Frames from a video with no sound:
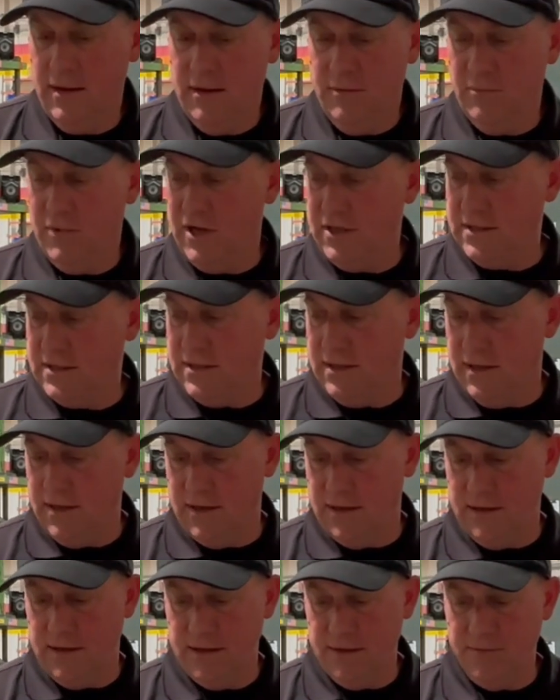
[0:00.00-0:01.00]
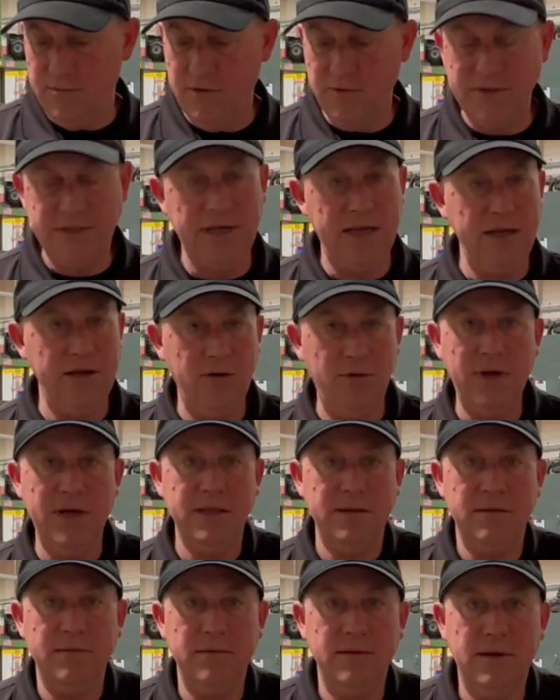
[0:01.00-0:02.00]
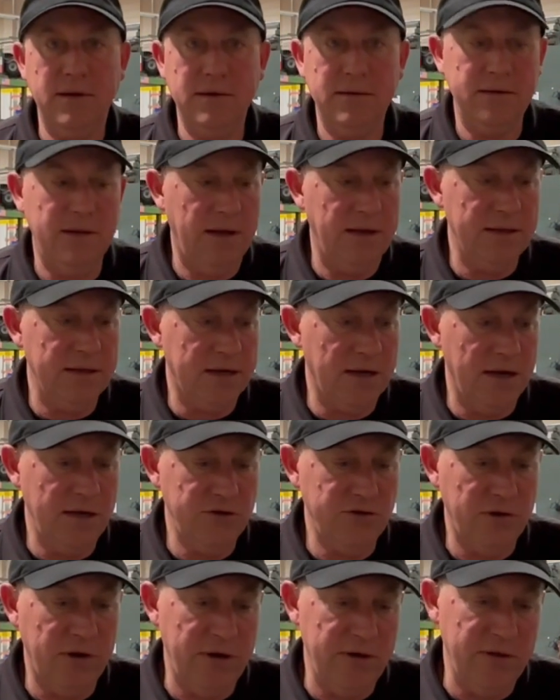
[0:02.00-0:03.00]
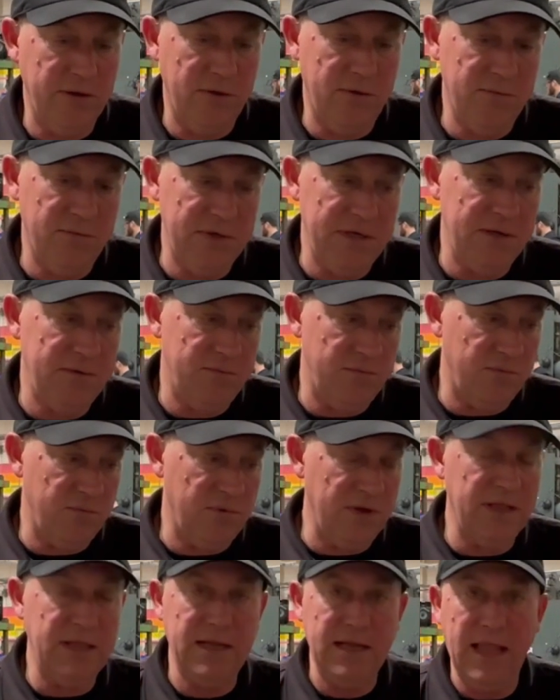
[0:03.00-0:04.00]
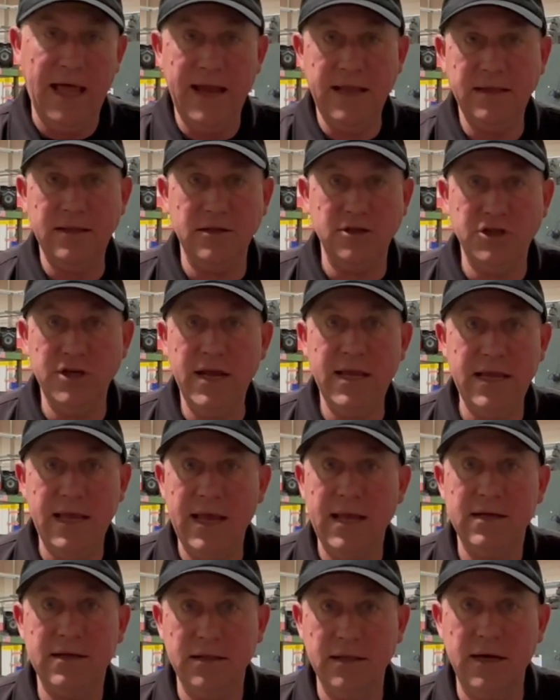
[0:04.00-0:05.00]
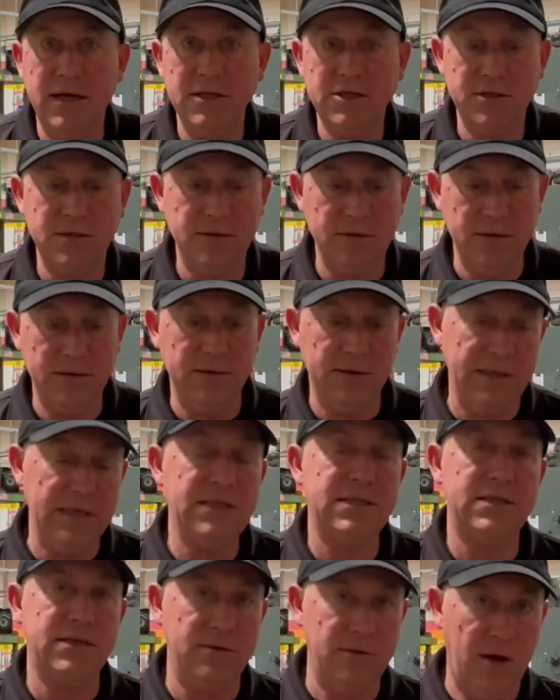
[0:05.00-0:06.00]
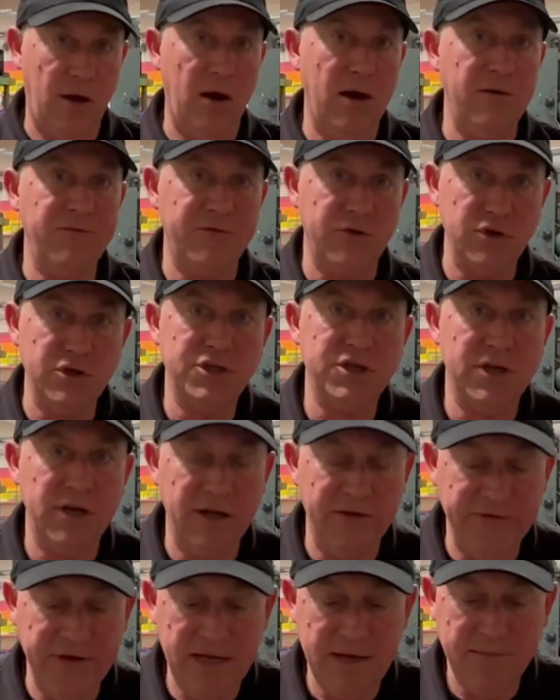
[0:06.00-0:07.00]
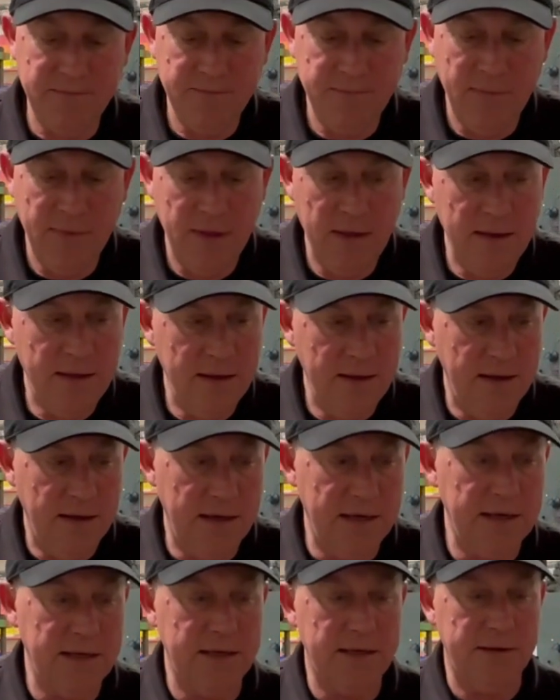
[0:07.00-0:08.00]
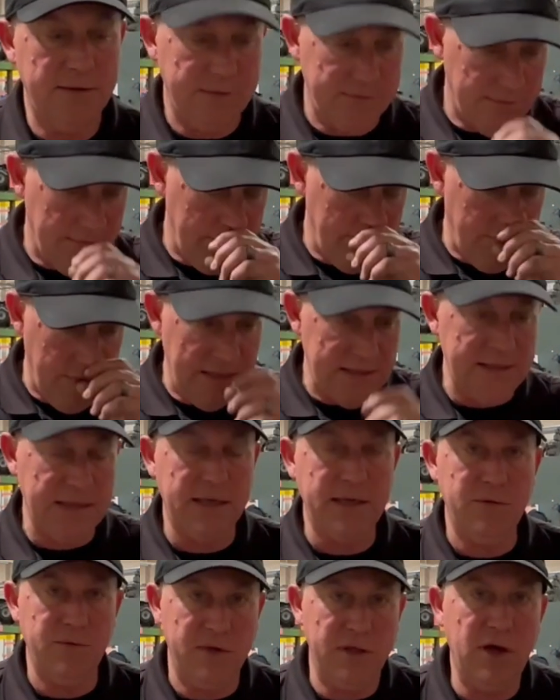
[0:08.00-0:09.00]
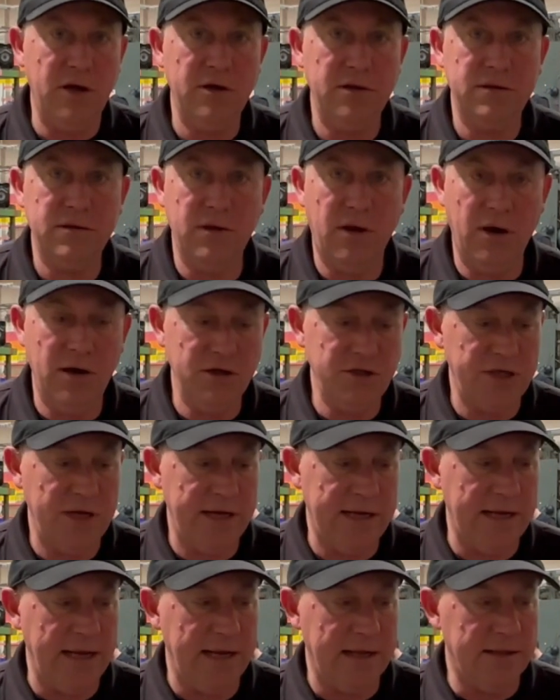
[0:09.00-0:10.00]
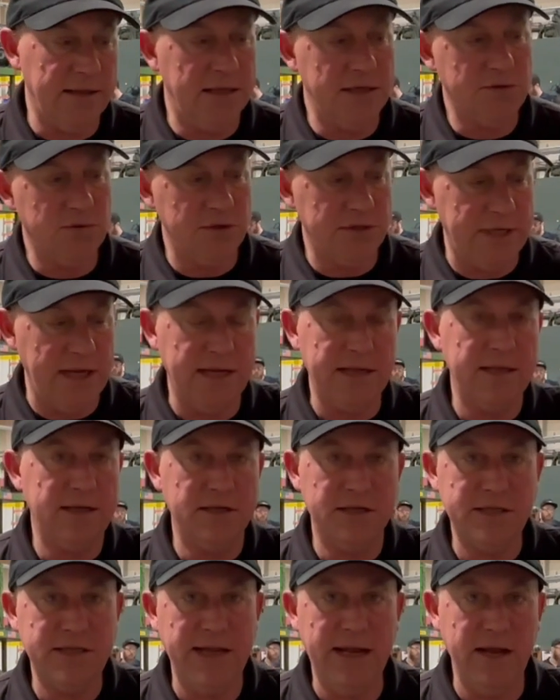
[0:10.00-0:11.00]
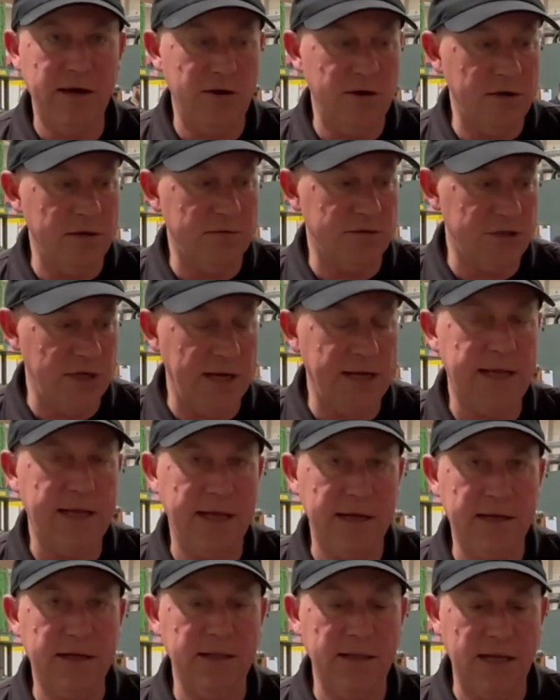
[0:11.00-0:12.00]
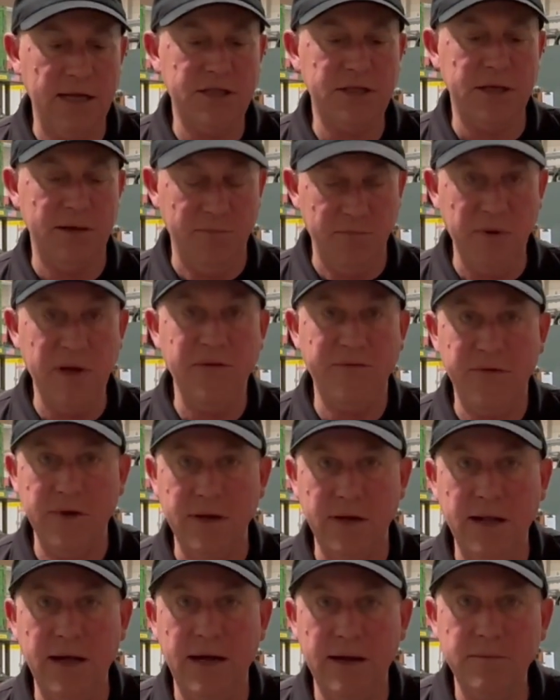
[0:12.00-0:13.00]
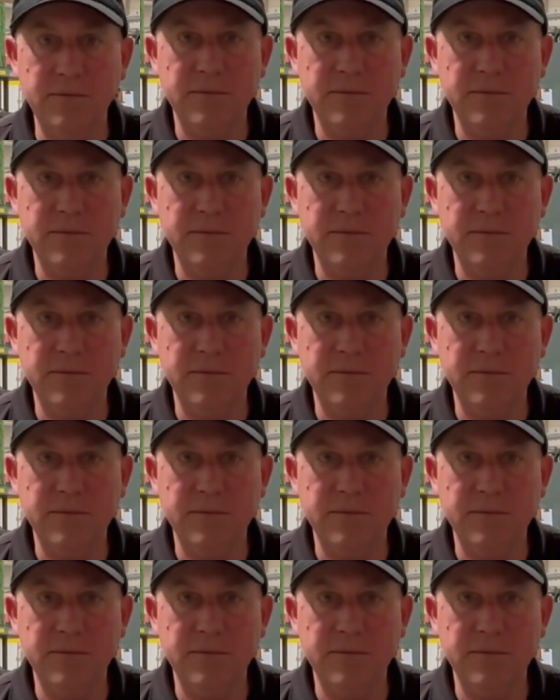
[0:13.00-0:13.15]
But we said, you know what, on the contrary though, we really like the JK clutch, or at least our version of it. Basically with our JK clutch, we're taking a standard JK clutch and beefing it up.